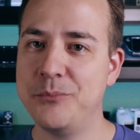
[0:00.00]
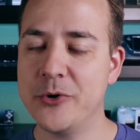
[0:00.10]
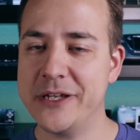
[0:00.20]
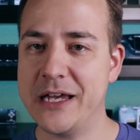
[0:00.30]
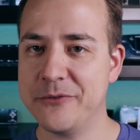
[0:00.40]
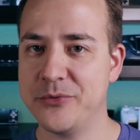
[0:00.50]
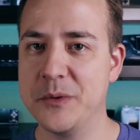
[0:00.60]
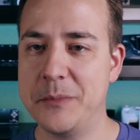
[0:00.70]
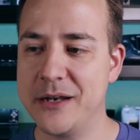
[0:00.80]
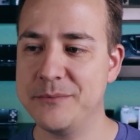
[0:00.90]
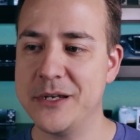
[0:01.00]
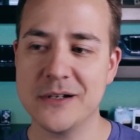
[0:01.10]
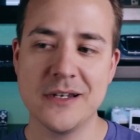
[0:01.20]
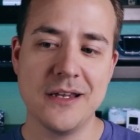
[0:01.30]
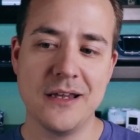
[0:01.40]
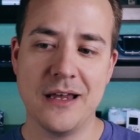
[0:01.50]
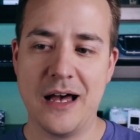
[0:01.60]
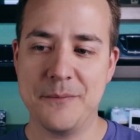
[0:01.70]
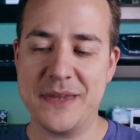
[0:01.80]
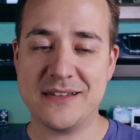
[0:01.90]
poking out from the bottom there.
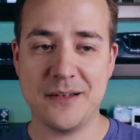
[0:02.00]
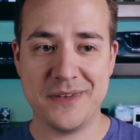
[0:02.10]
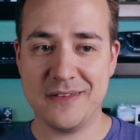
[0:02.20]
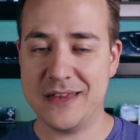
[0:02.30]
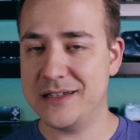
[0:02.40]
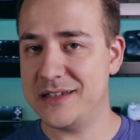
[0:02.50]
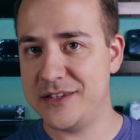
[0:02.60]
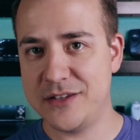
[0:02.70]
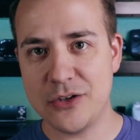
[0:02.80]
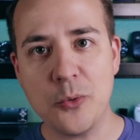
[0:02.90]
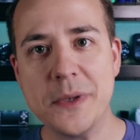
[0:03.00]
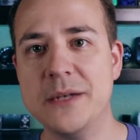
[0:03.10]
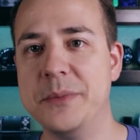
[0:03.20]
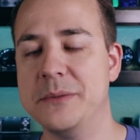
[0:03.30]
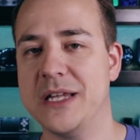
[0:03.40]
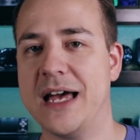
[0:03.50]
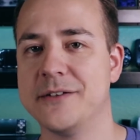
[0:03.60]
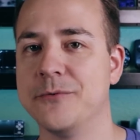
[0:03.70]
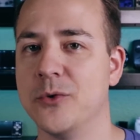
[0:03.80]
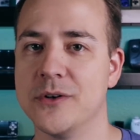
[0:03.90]
That's something that so many people
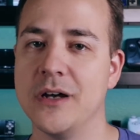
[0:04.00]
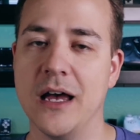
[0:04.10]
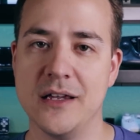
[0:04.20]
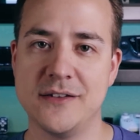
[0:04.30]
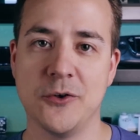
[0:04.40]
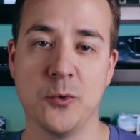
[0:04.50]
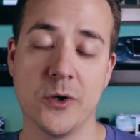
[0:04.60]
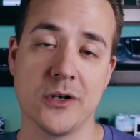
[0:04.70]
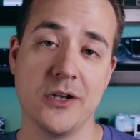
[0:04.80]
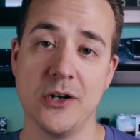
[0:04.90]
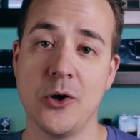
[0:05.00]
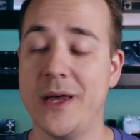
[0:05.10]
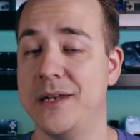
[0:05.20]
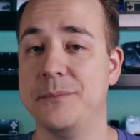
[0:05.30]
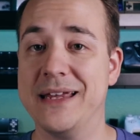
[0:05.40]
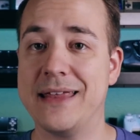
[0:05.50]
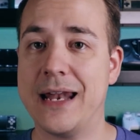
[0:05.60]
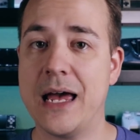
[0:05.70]
asked for, so we're gonna go ahead and make that